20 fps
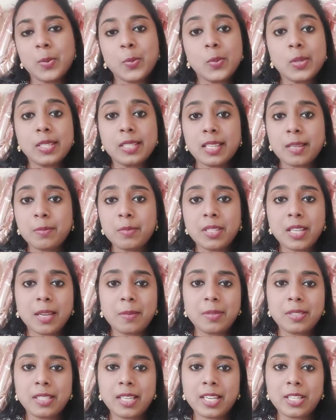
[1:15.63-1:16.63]
We
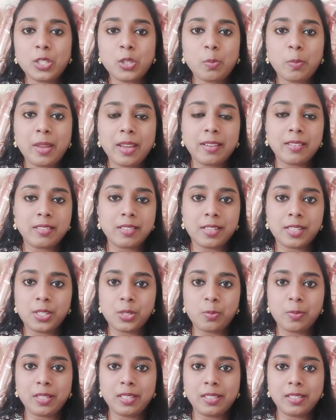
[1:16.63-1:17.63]
sometimes tend to make
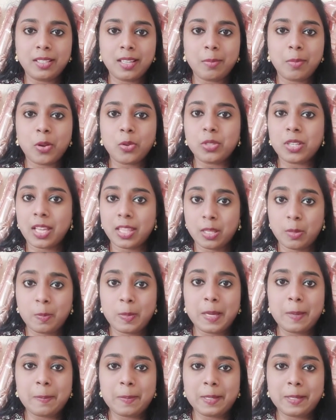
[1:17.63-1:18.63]
judgments about other
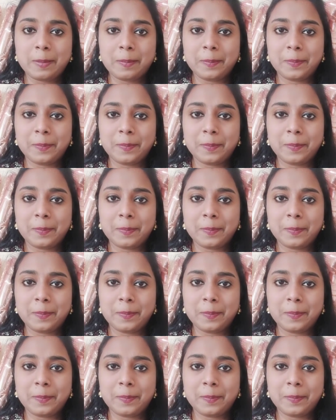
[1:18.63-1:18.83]
people.